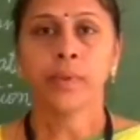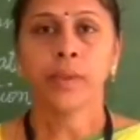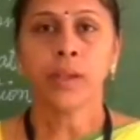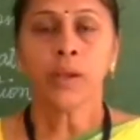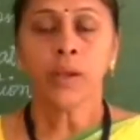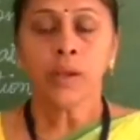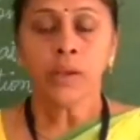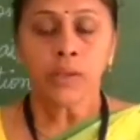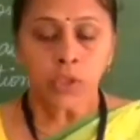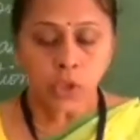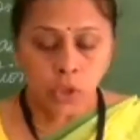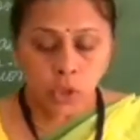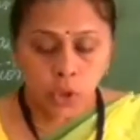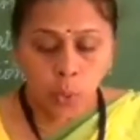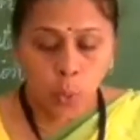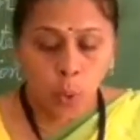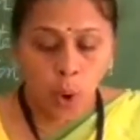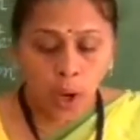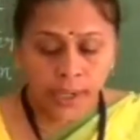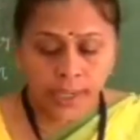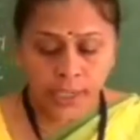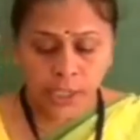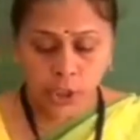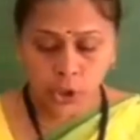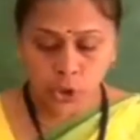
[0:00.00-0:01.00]
So the
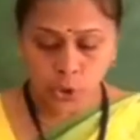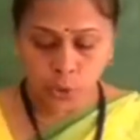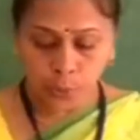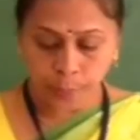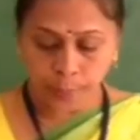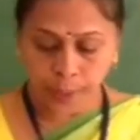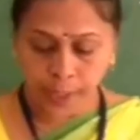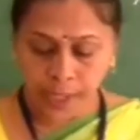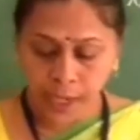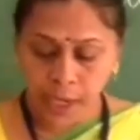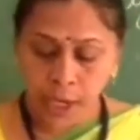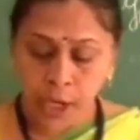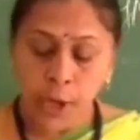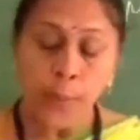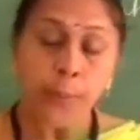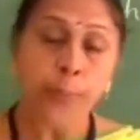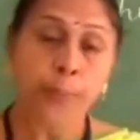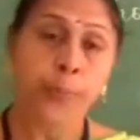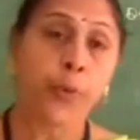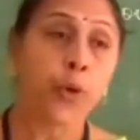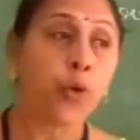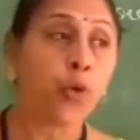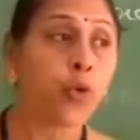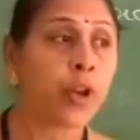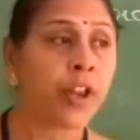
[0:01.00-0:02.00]
water should be
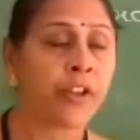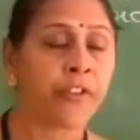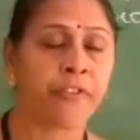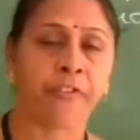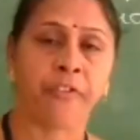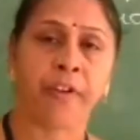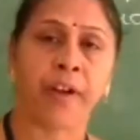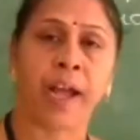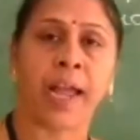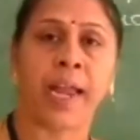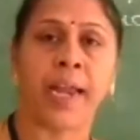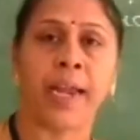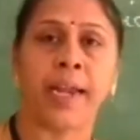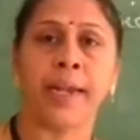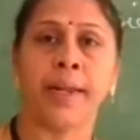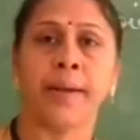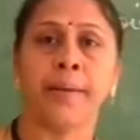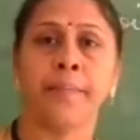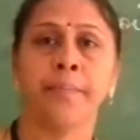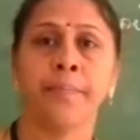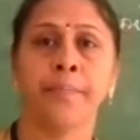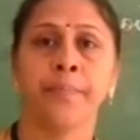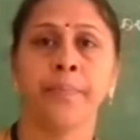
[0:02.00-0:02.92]
purified.